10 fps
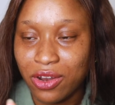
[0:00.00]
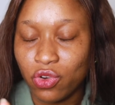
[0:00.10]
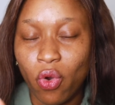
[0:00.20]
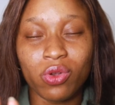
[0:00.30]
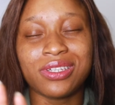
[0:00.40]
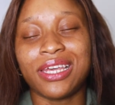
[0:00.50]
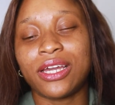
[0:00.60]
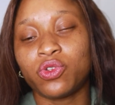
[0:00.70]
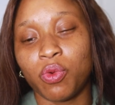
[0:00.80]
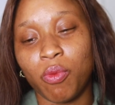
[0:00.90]
Don't
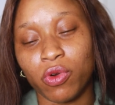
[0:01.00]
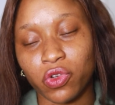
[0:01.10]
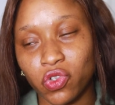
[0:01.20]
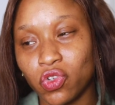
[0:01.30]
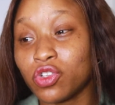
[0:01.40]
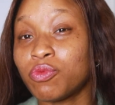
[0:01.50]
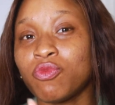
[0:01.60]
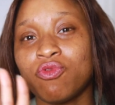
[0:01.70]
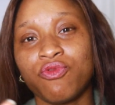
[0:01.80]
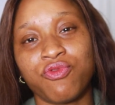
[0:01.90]
think too much. Just
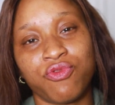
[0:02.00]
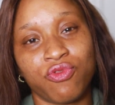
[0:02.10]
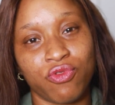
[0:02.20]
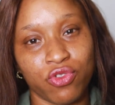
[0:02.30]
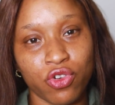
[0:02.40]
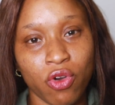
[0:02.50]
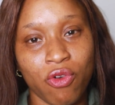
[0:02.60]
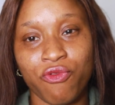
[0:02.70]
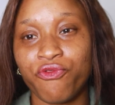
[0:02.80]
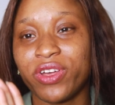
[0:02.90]
move.
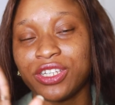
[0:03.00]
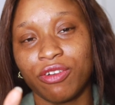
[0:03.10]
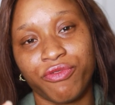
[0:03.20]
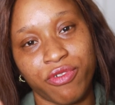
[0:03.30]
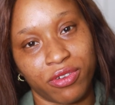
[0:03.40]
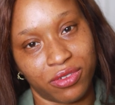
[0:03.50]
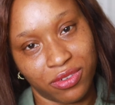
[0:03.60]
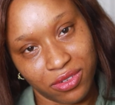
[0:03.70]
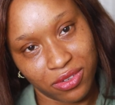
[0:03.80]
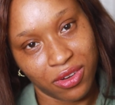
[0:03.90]
Face your
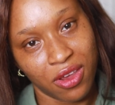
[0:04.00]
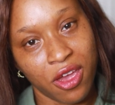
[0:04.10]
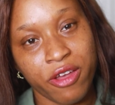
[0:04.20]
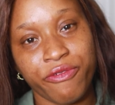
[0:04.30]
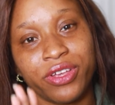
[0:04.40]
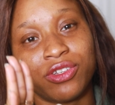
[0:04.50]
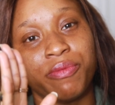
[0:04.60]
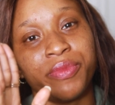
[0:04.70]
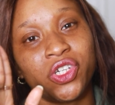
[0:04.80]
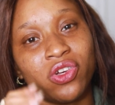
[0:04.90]
front. Face your
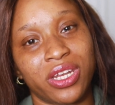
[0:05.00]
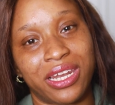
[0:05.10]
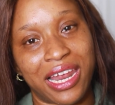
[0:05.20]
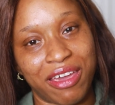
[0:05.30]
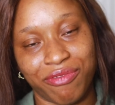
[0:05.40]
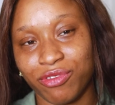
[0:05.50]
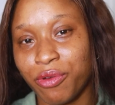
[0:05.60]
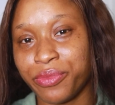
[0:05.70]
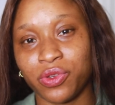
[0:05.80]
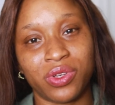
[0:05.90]
mission in life.
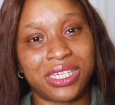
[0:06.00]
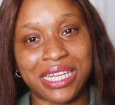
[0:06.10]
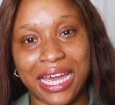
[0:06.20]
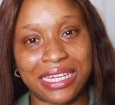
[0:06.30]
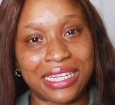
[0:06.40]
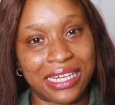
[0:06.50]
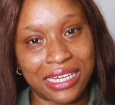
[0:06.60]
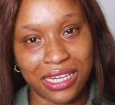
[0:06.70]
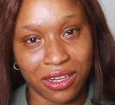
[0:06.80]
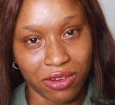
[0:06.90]
Don't be doing side gig.
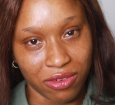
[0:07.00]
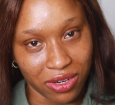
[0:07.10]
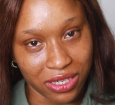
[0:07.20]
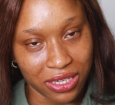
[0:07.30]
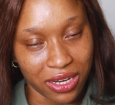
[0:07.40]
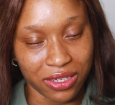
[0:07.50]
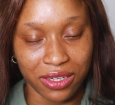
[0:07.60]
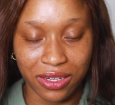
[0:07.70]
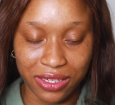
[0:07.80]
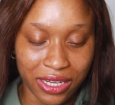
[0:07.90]
You understand?
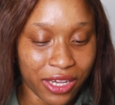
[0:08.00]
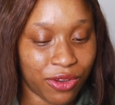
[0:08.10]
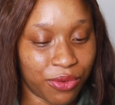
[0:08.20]
Thank